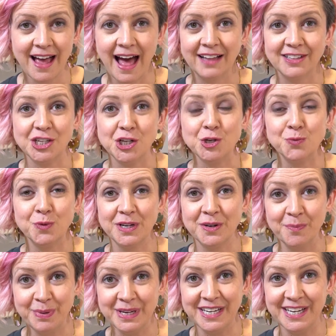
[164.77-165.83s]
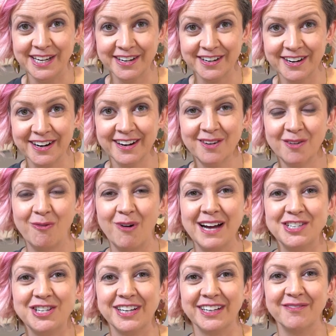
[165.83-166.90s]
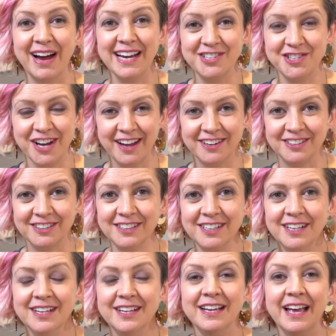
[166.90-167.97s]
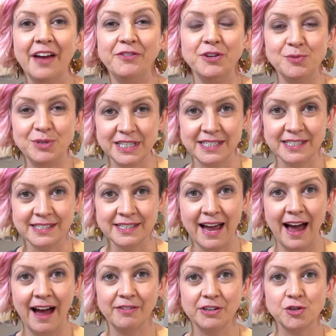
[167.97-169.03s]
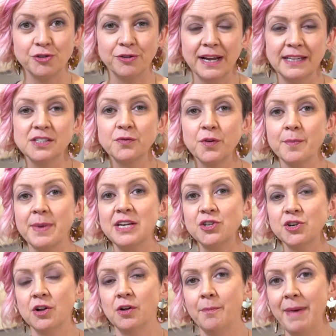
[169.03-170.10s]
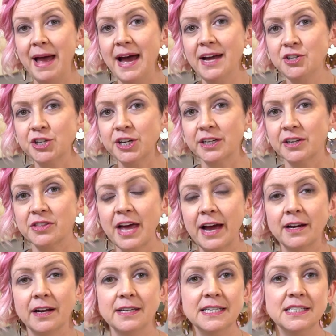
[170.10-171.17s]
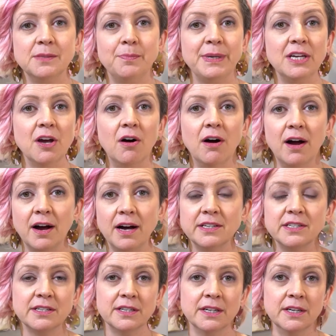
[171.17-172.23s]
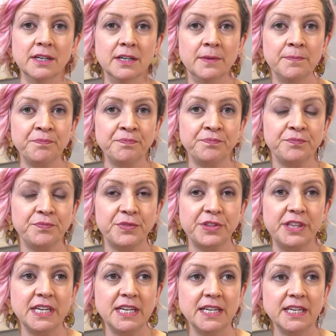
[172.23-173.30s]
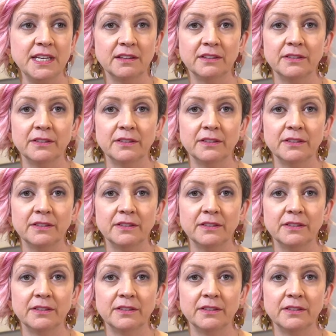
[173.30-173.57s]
At least you wouldn't be here watching my channel if you didn't have a transformational magic that is beyond the